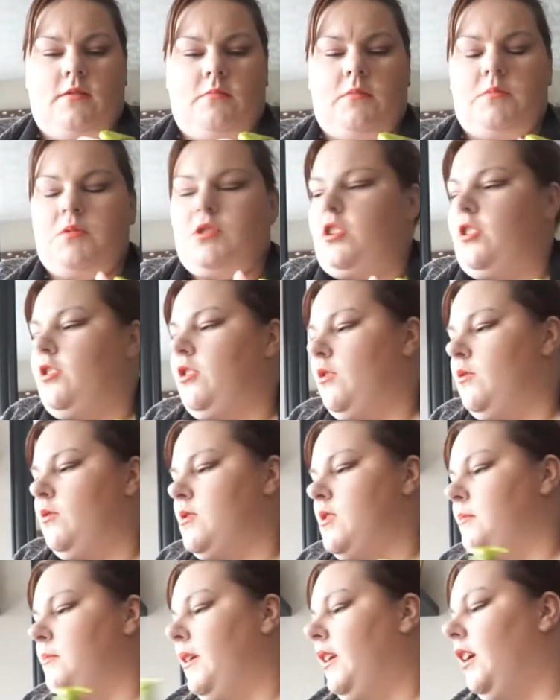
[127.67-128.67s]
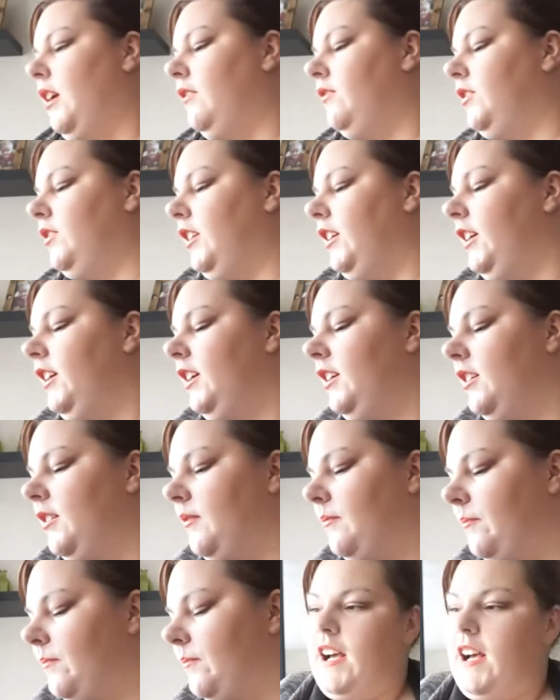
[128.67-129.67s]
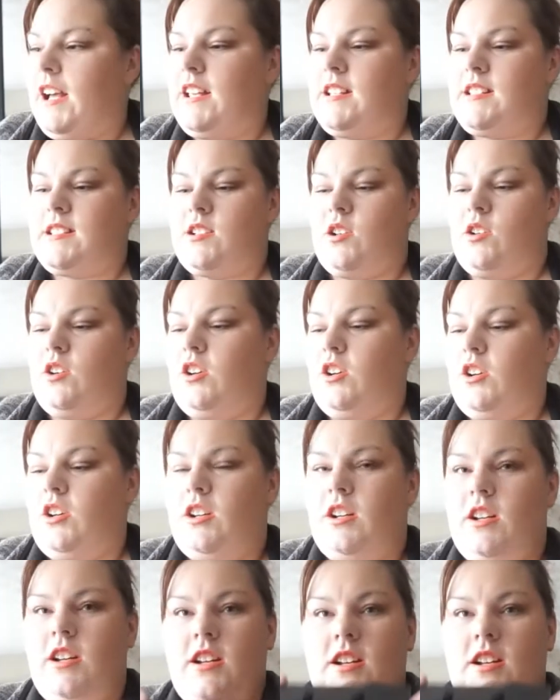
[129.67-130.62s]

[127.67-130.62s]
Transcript: I'm sure those will be lovely. I saw